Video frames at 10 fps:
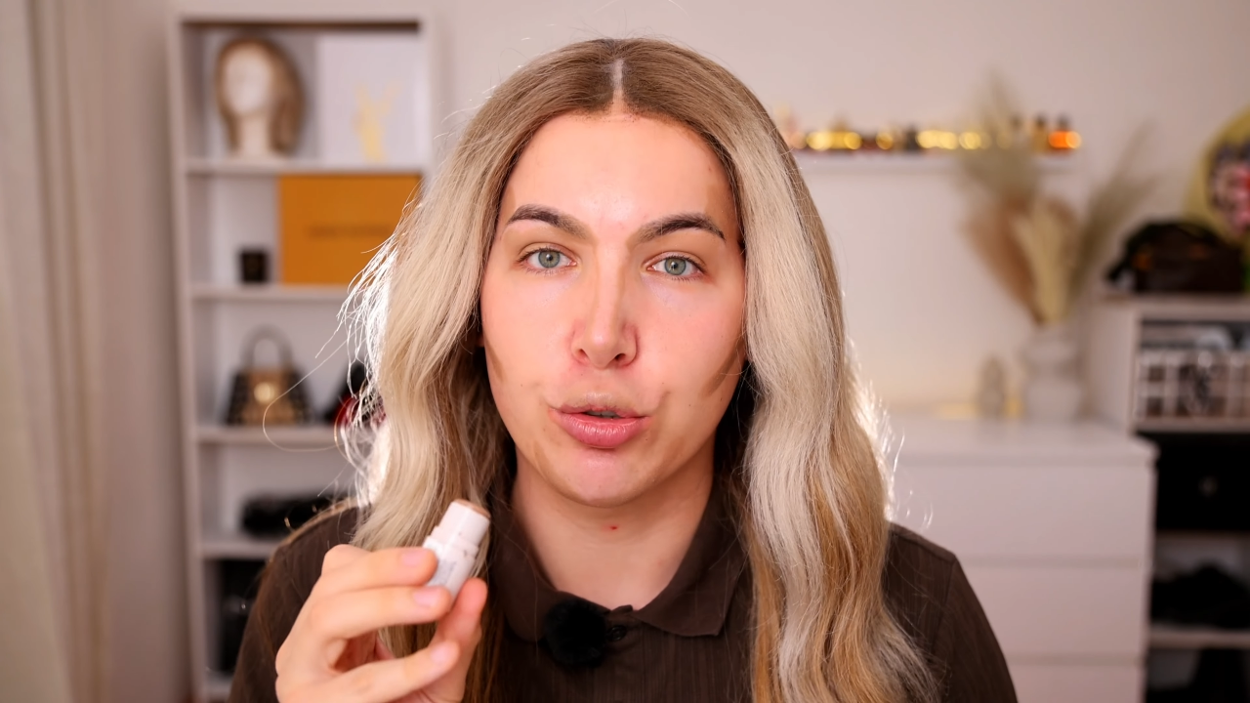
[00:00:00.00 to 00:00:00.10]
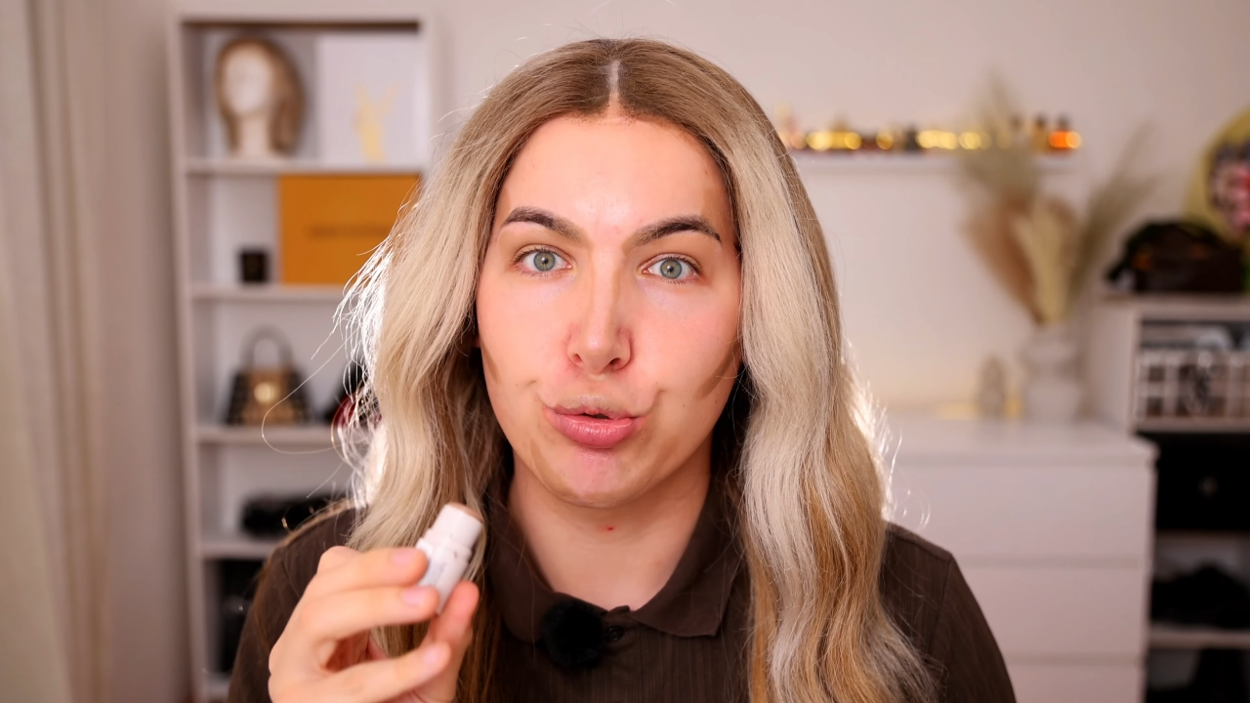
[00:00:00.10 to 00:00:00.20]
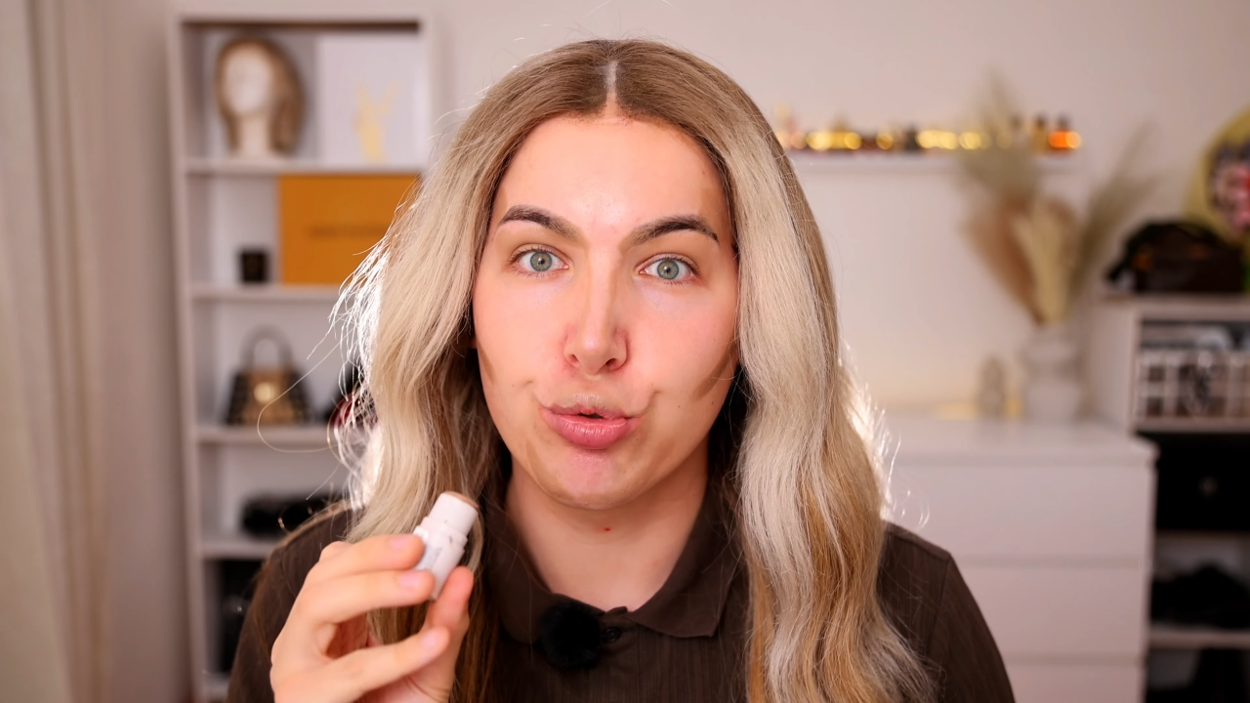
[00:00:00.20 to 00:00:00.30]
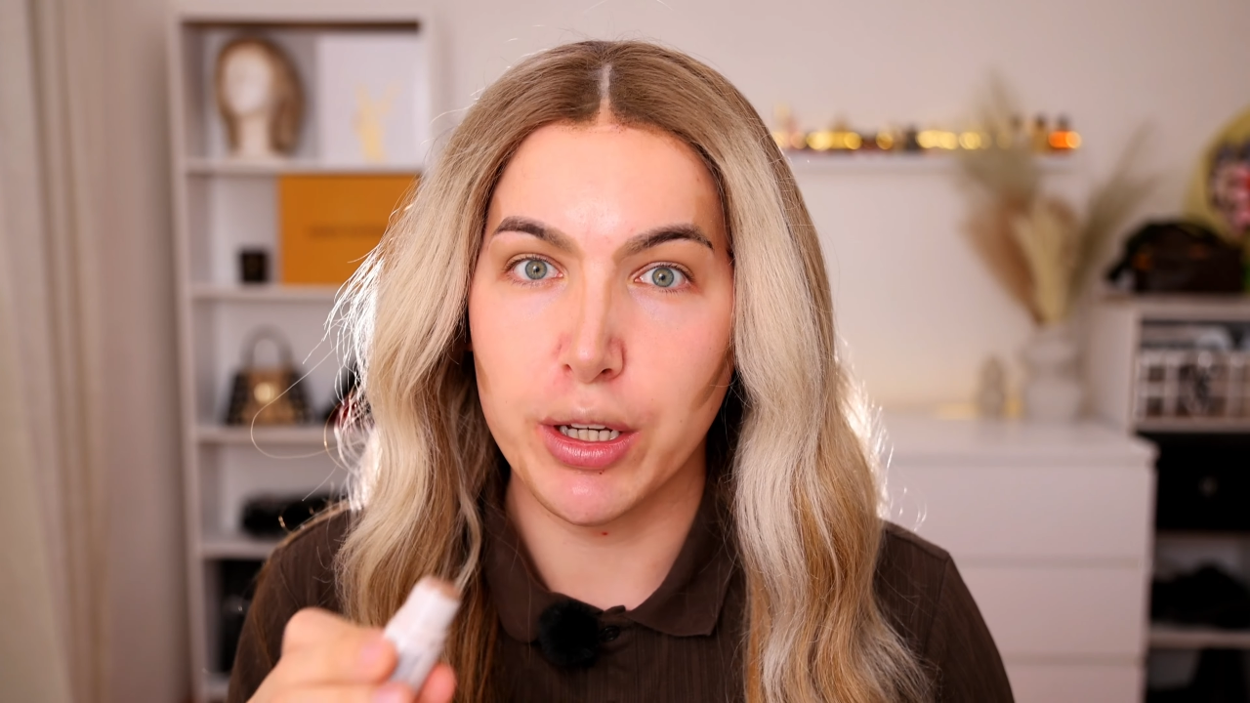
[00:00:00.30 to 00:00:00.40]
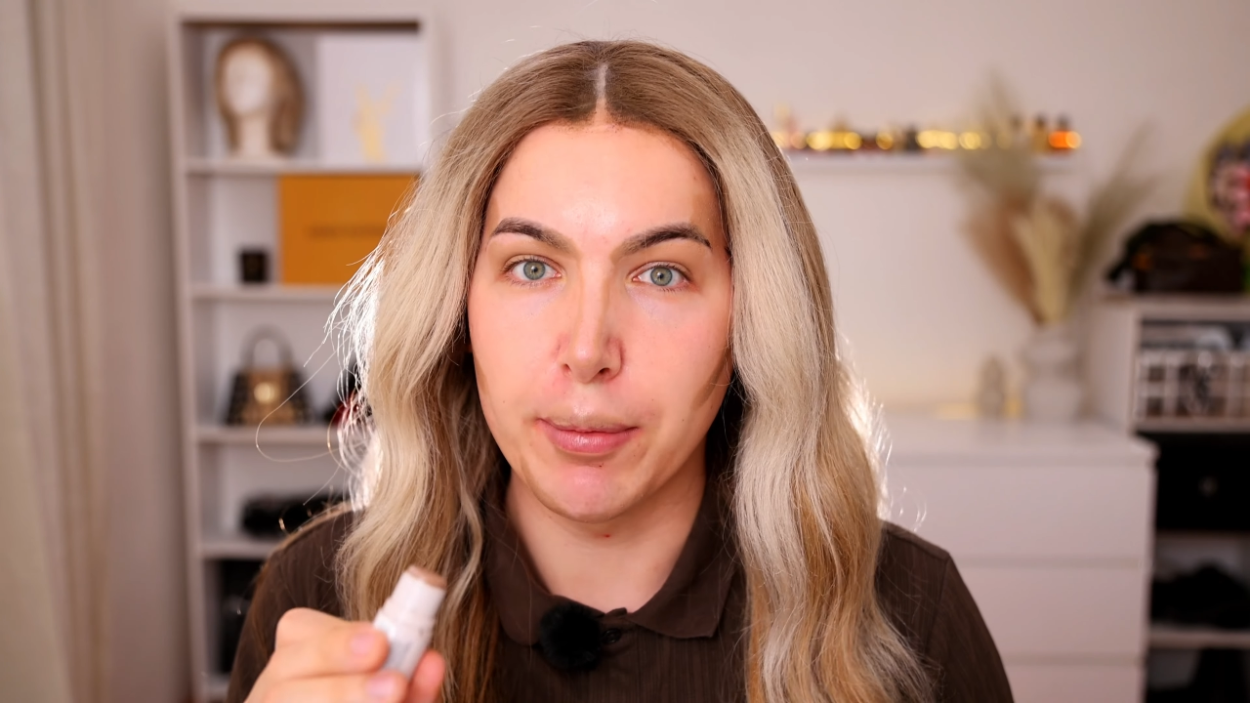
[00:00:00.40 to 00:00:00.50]

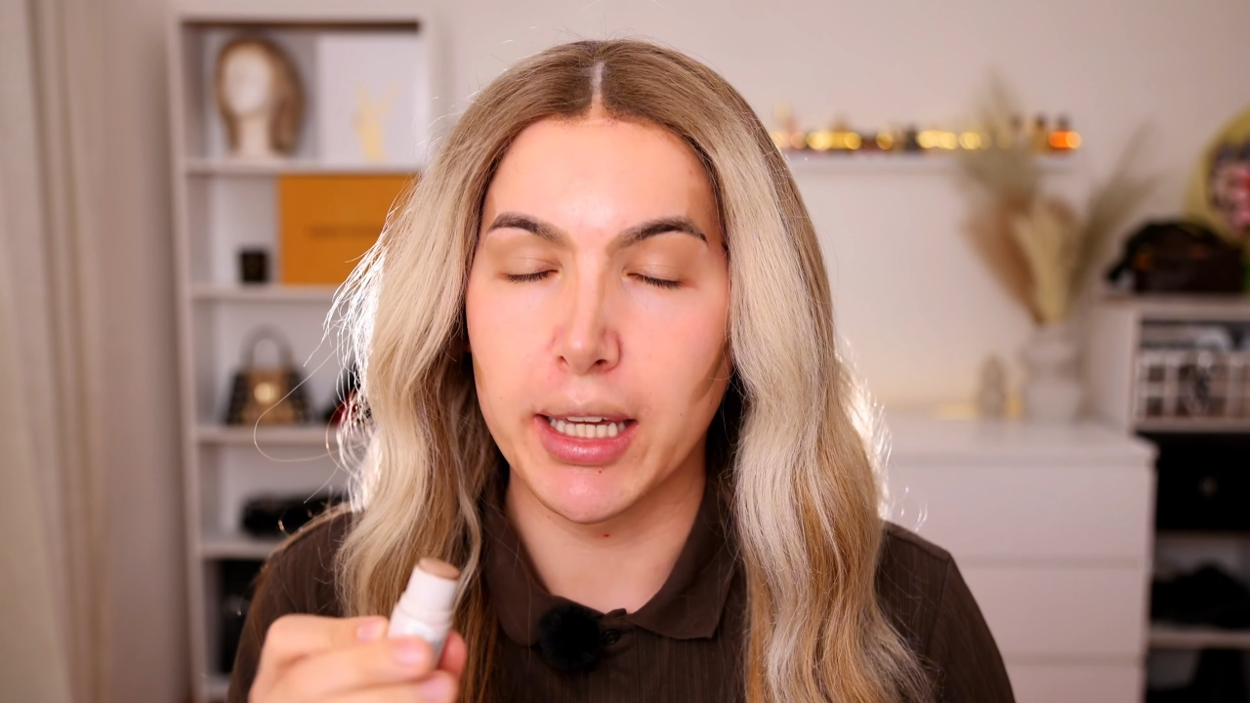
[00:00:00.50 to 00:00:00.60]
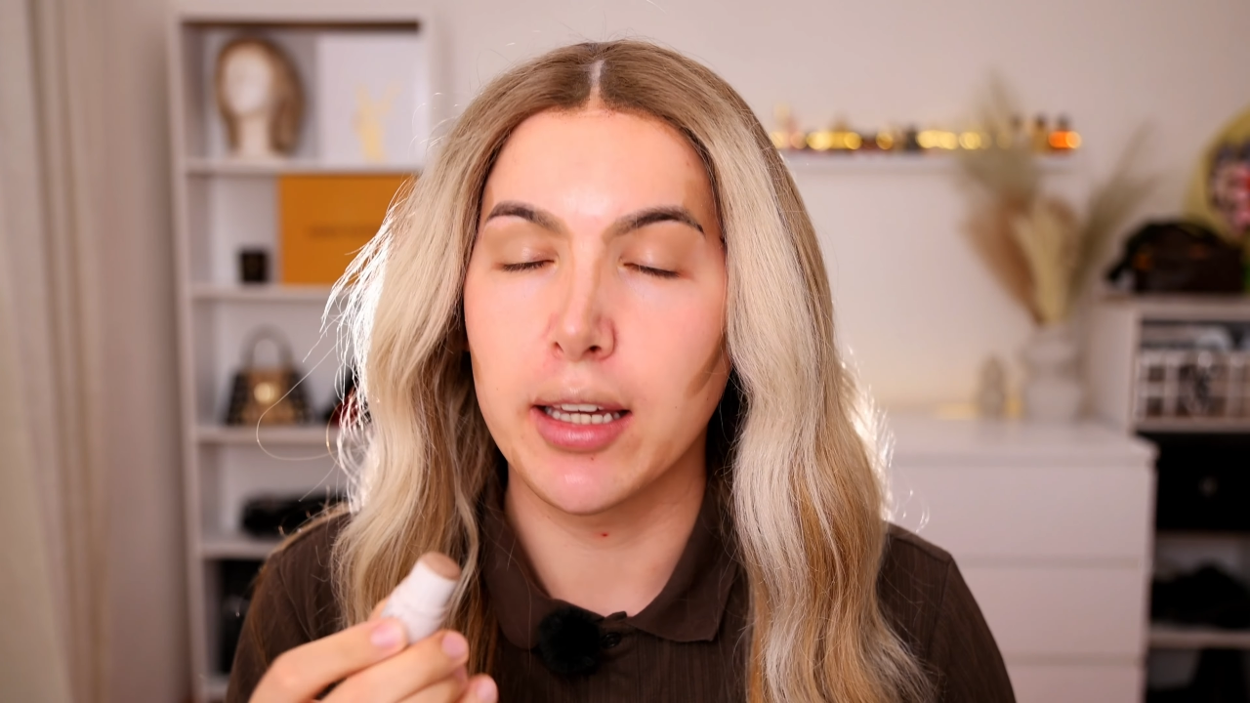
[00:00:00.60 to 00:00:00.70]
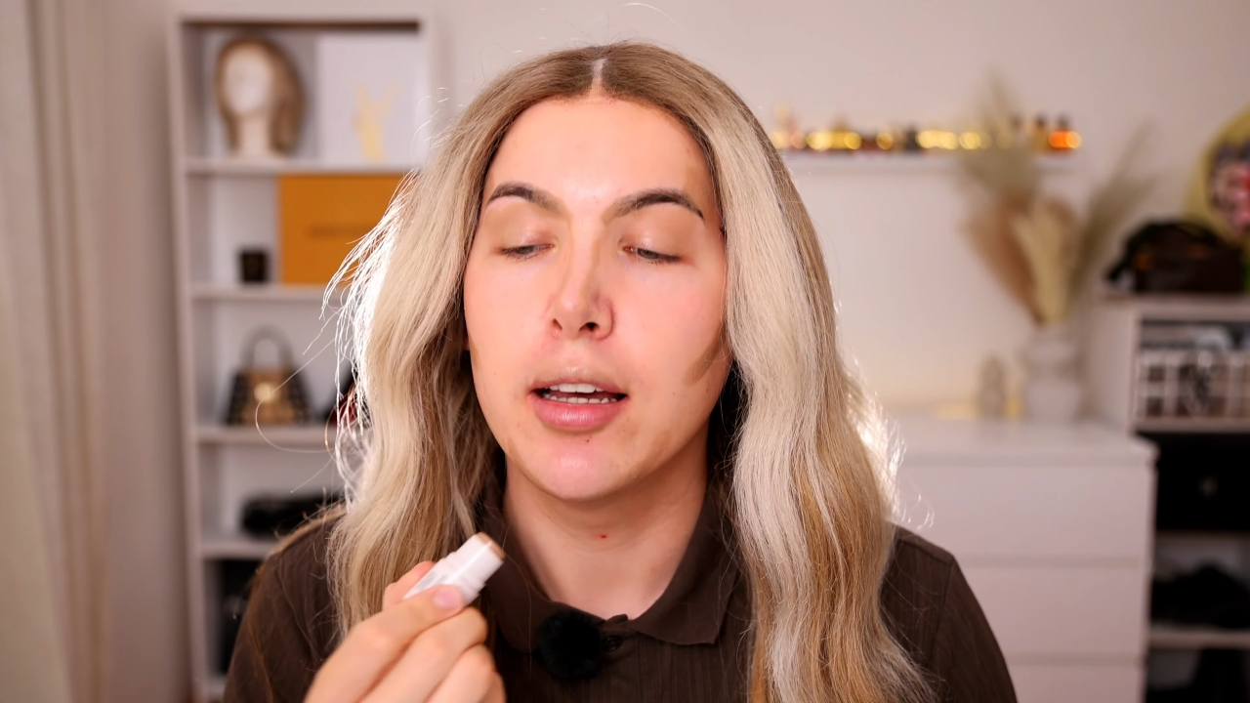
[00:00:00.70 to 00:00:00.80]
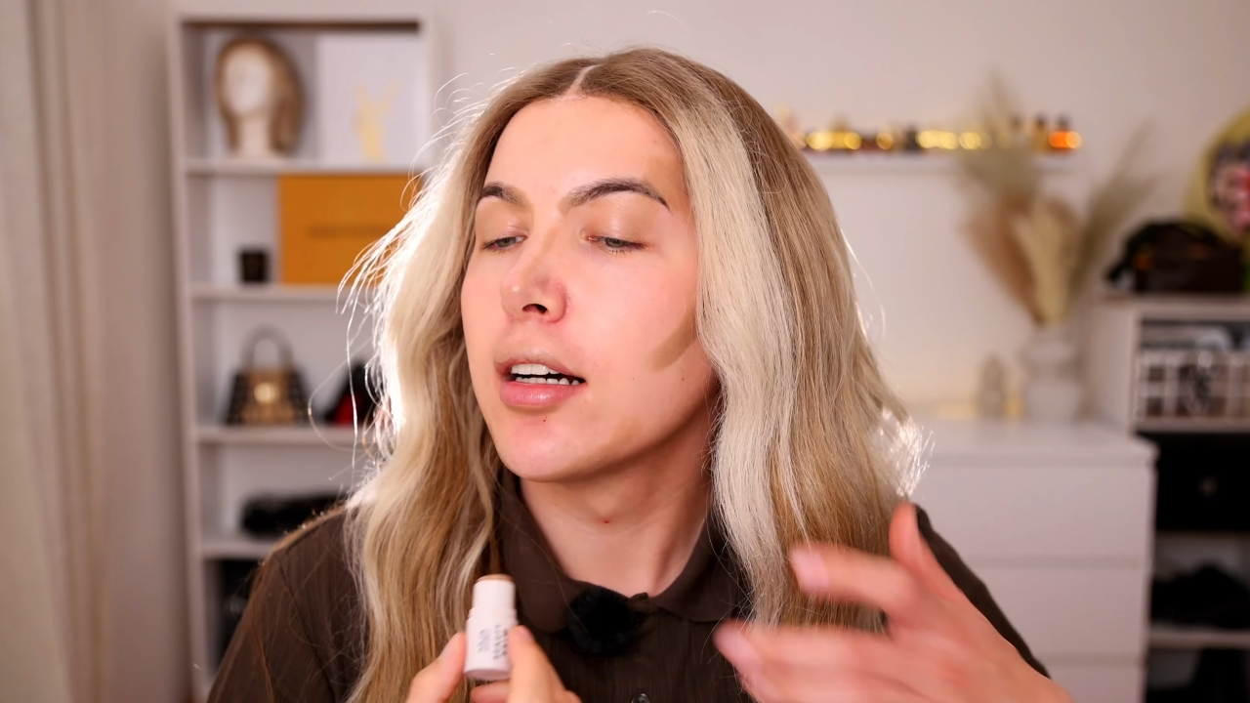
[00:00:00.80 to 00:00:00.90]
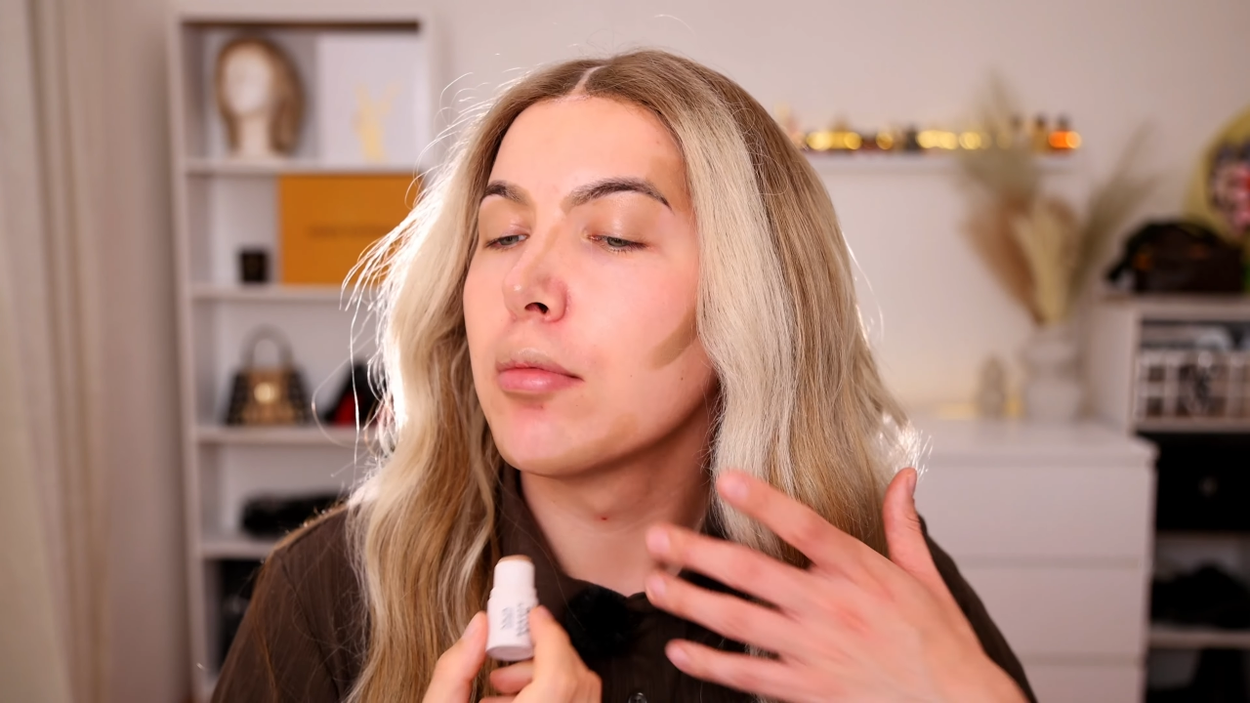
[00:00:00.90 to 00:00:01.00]
creamy.